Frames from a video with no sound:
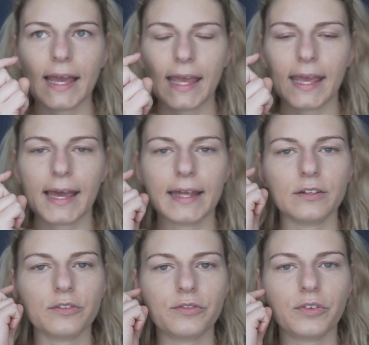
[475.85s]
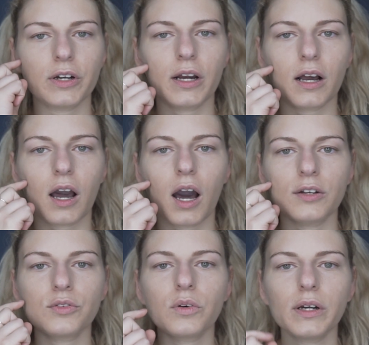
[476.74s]
and for a
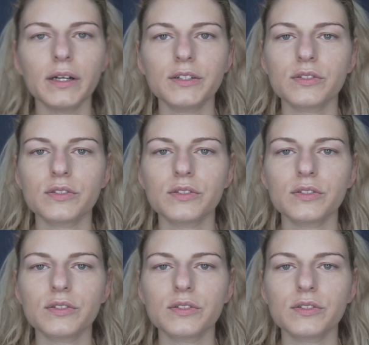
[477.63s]
contour.